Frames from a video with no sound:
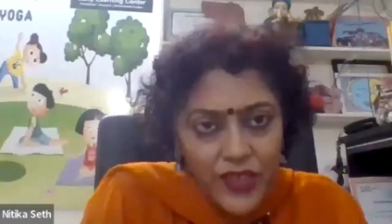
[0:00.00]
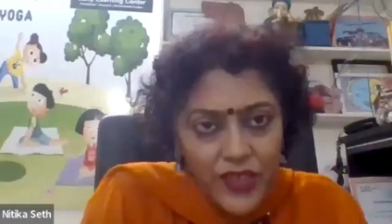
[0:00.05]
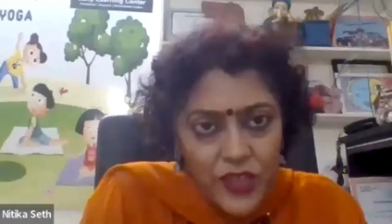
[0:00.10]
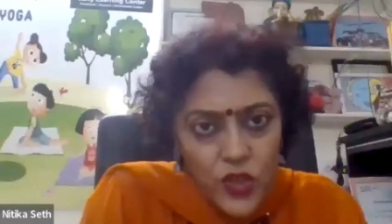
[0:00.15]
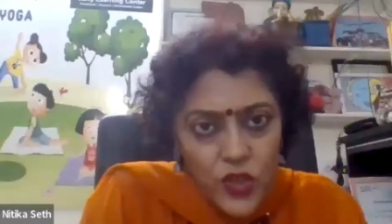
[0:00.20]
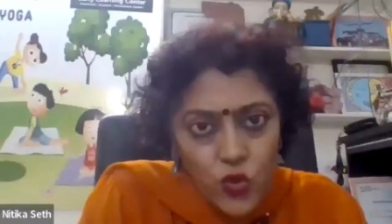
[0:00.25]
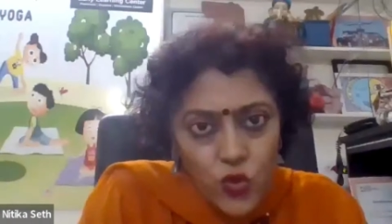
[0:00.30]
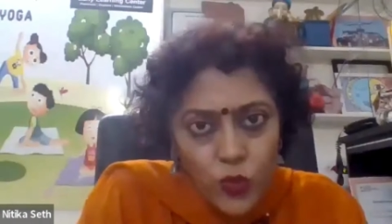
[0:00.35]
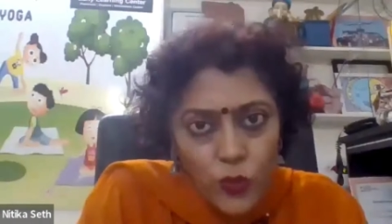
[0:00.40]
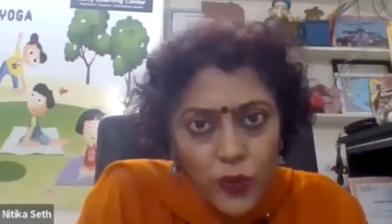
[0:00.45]

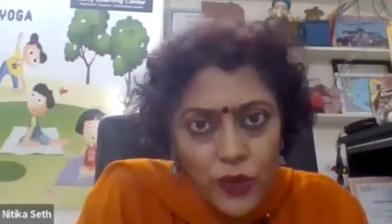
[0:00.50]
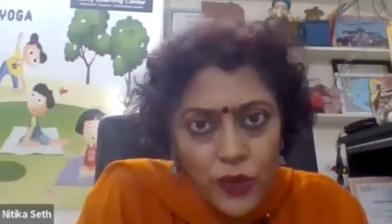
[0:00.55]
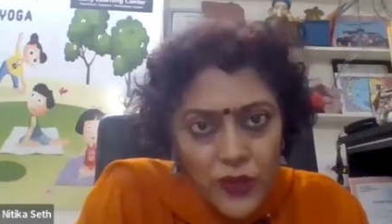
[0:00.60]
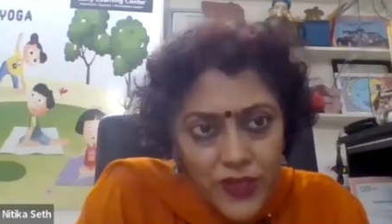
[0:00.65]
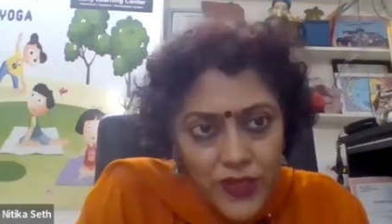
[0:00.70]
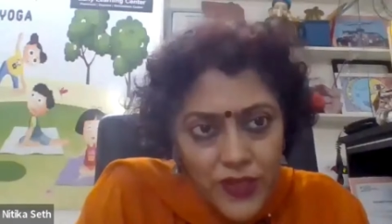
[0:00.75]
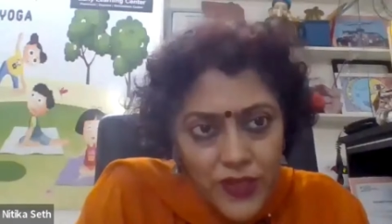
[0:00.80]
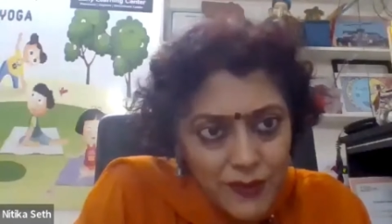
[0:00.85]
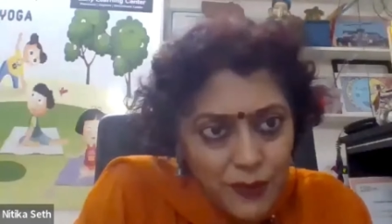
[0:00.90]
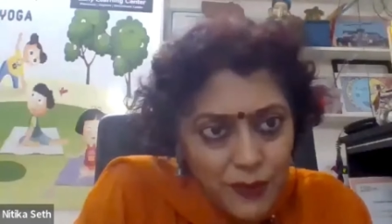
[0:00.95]
very true,
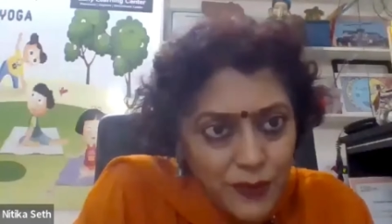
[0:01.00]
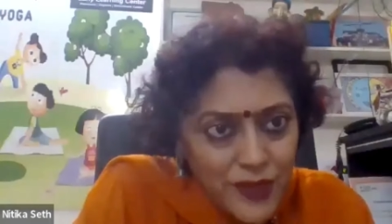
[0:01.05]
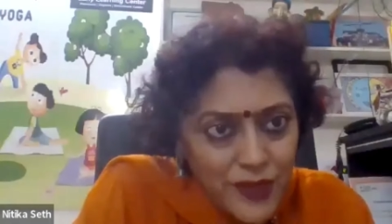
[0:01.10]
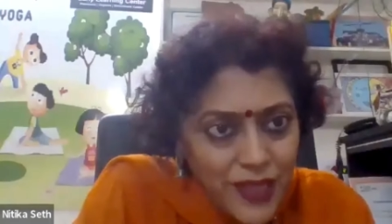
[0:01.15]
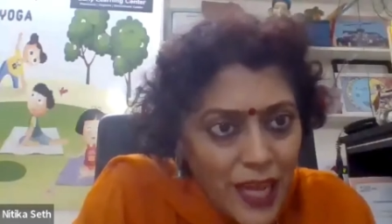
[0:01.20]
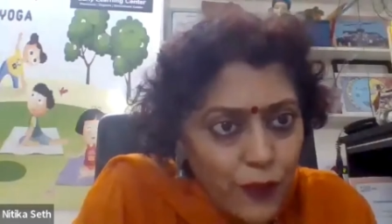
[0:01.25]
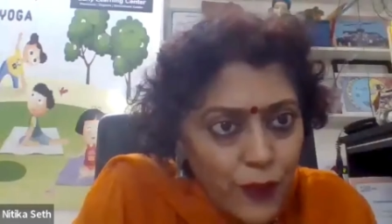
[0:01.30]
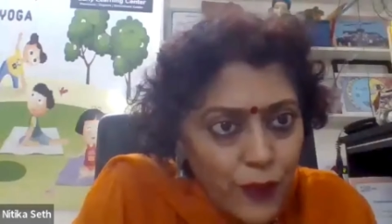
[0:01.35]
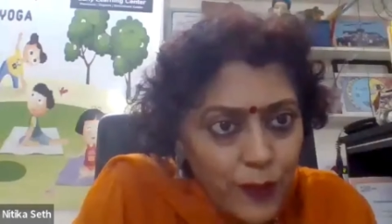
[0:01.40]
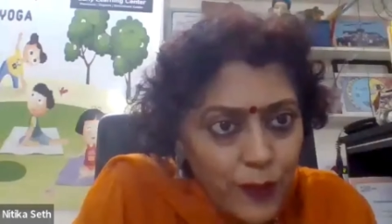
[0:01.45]
because
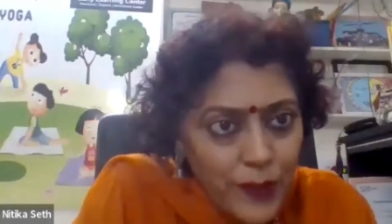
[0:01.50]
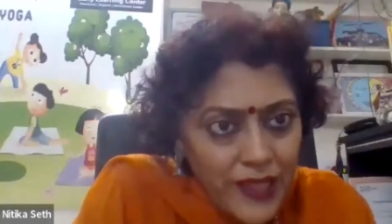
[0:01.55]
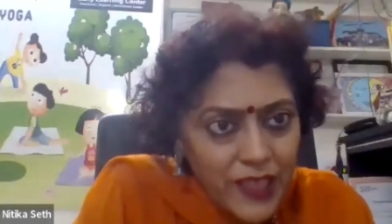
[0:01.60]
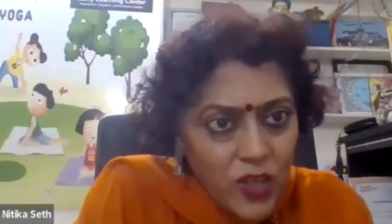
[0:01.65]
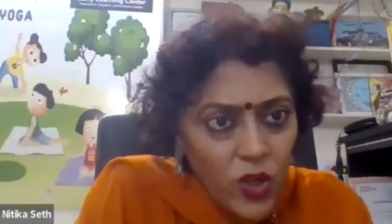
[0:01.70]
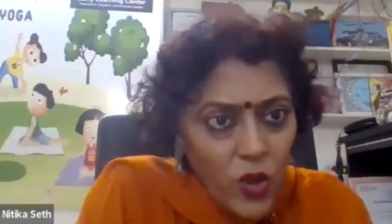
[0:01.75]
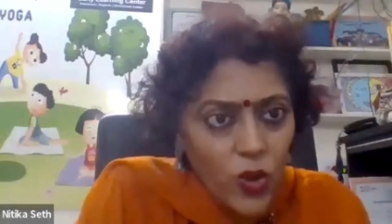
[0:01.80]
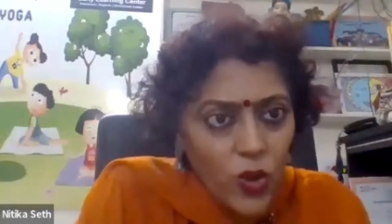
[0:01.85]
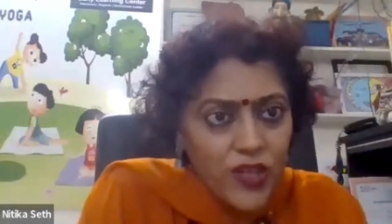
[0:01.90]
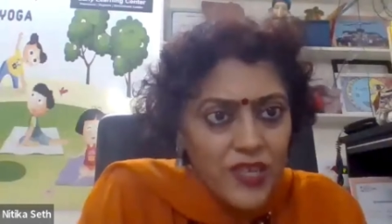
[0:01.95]
the alphabetical